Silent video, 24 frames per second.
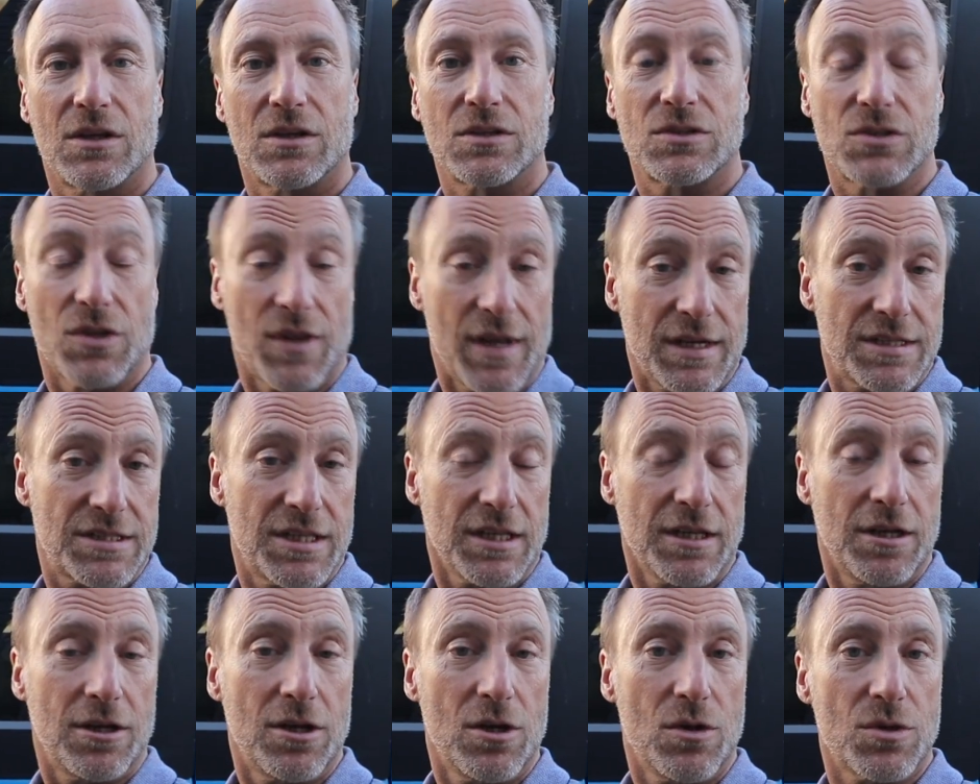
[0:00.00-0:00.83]
So the next
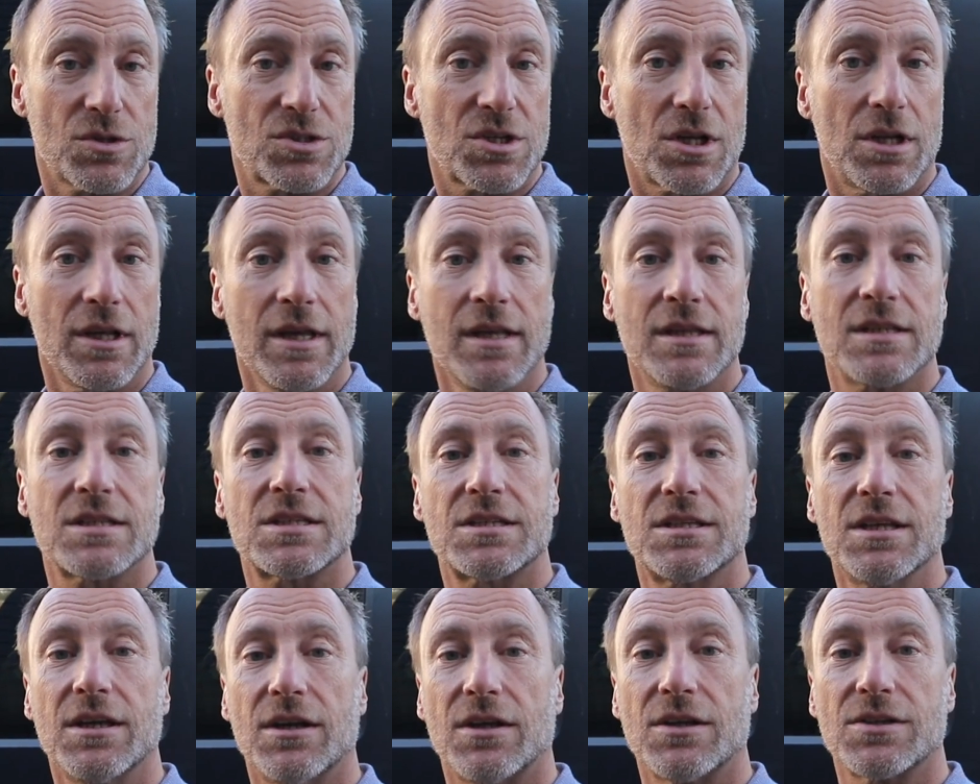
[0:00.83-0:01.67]
thing to do is clean the
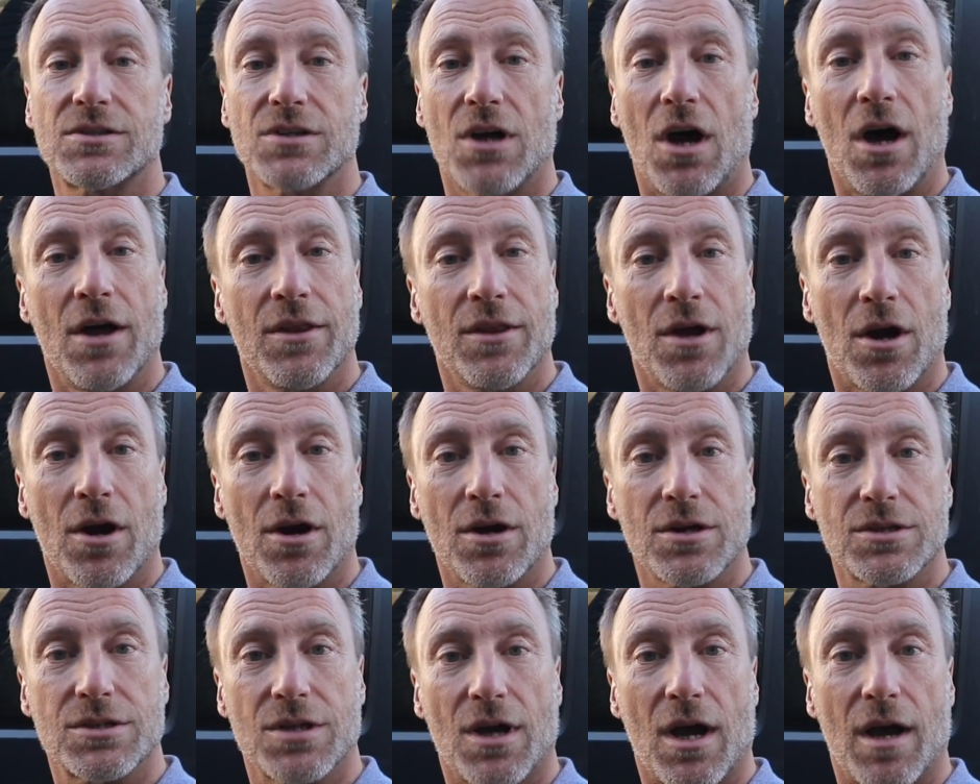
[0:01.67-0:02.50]
seals on the
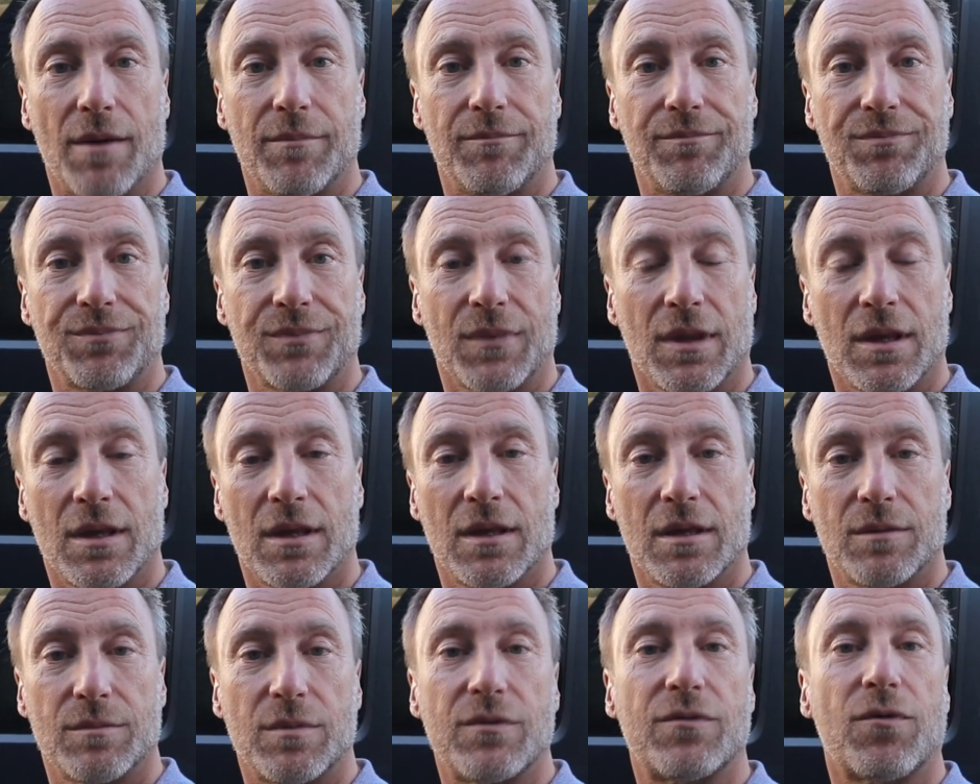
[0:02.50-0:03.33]
hardtop
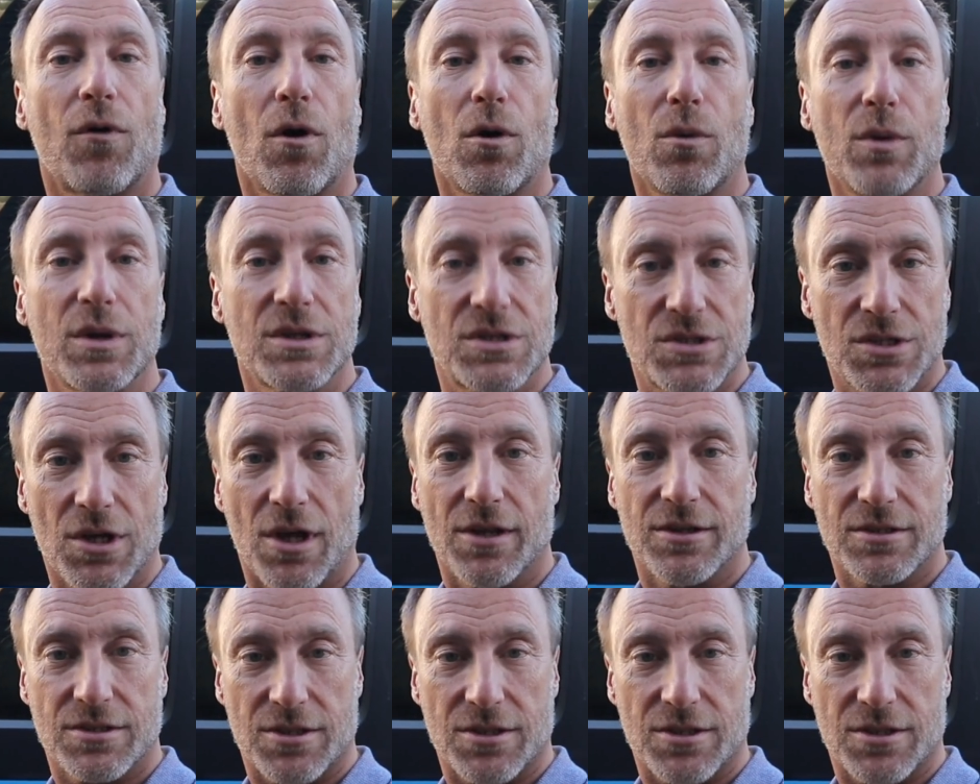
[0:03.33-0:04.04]
before we install the